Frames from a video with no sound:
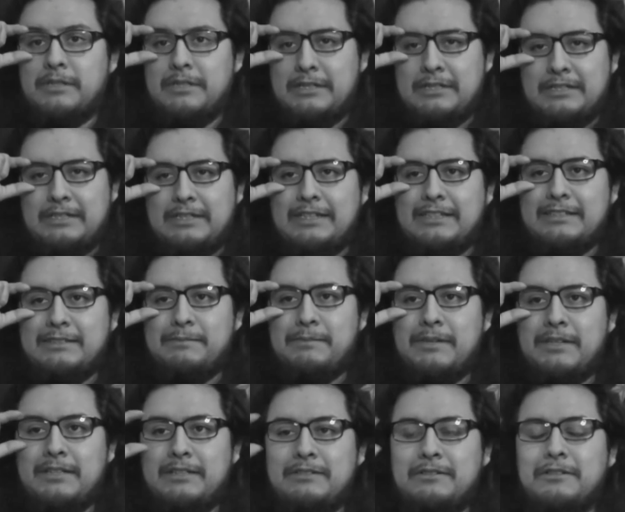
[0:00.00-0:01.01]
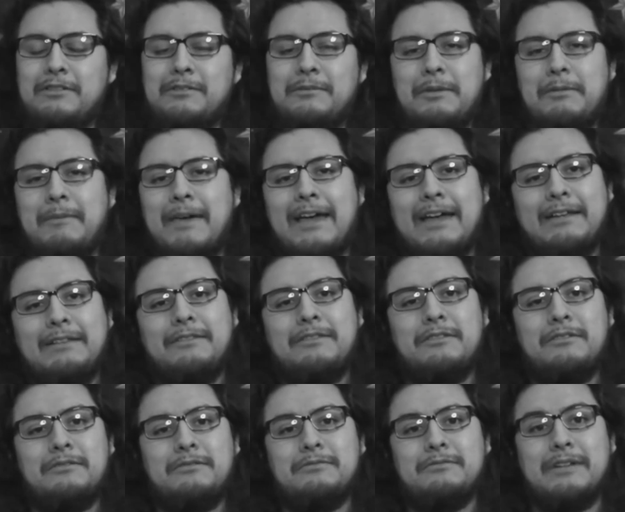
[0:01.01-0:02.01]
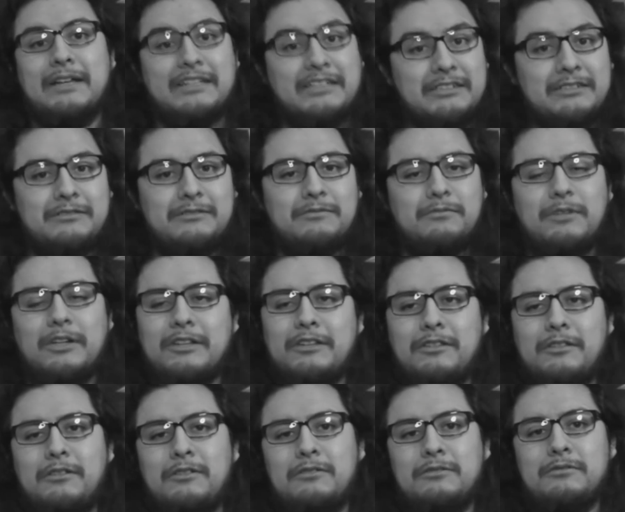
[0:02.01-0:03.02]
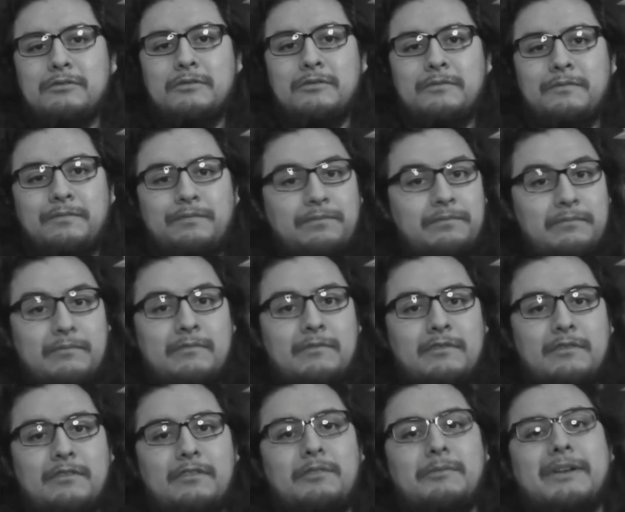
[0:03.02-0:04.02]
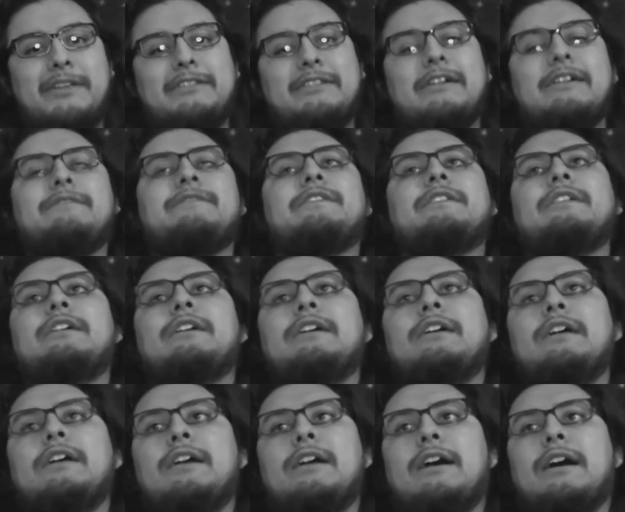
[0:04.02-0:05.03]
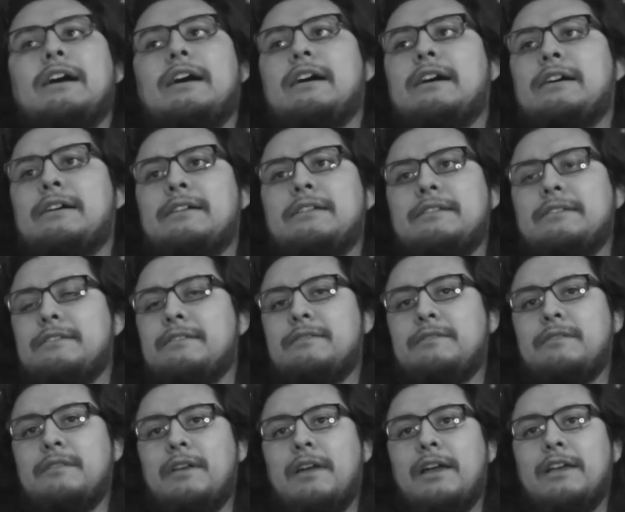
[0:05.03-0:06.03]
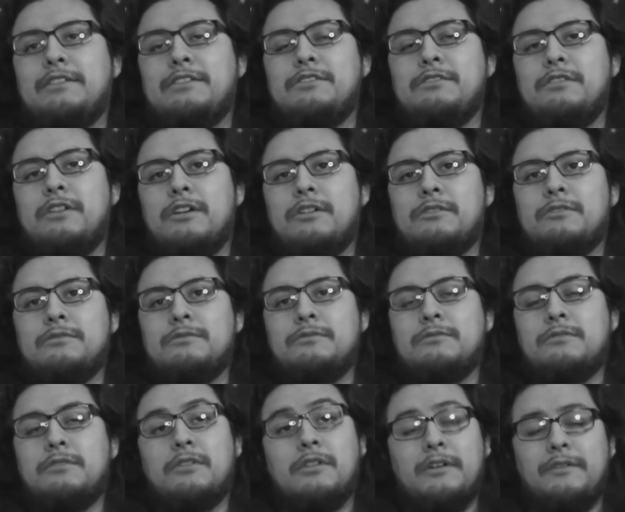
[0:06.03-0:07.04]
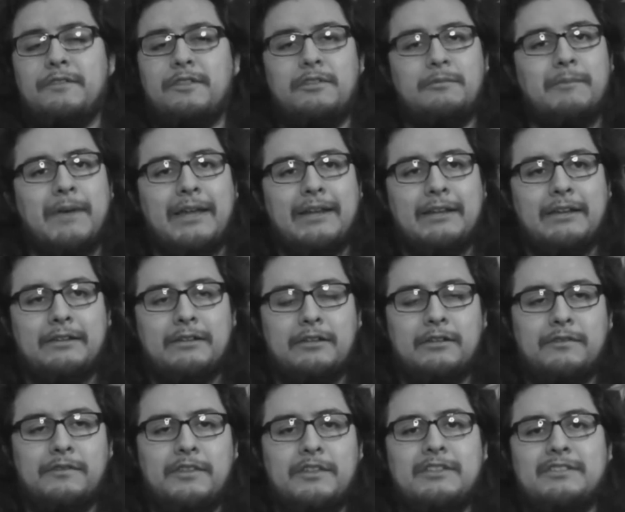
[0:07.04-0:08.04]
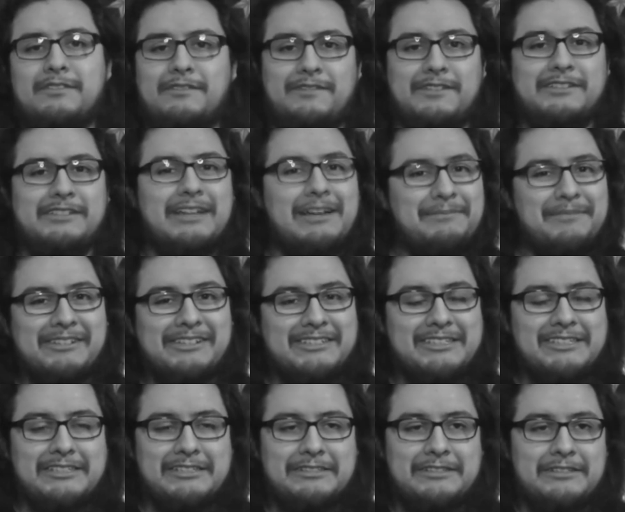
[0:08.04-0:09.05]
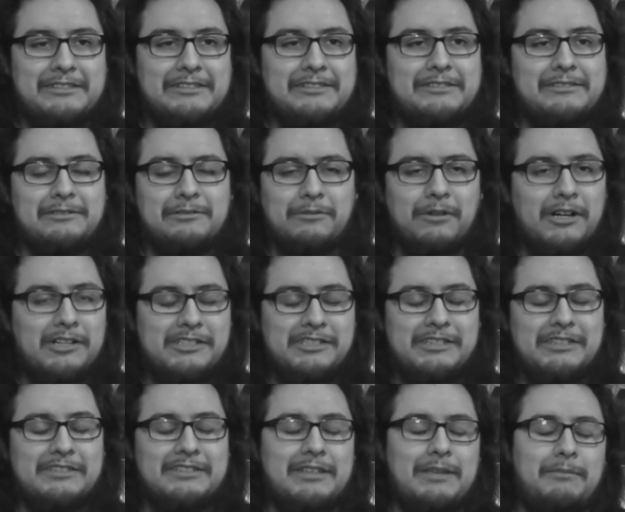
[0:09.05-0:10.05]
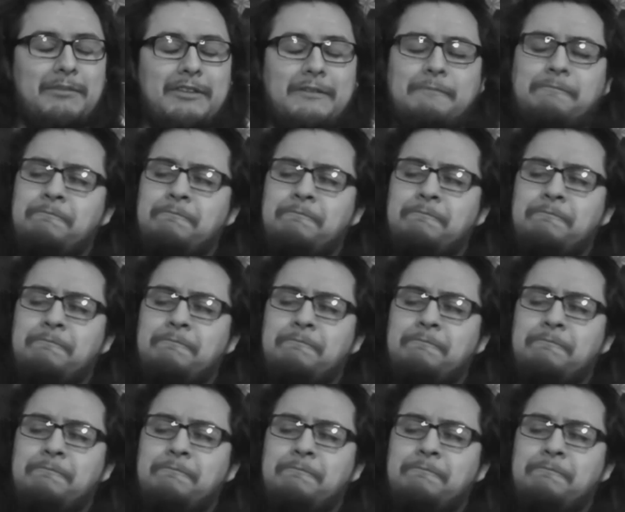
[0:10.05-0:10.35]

But it's been holding me back to, like, you know, wanting to do my stuff. As you know, or if you might not know, if this is the first time you're listening to this or watching this,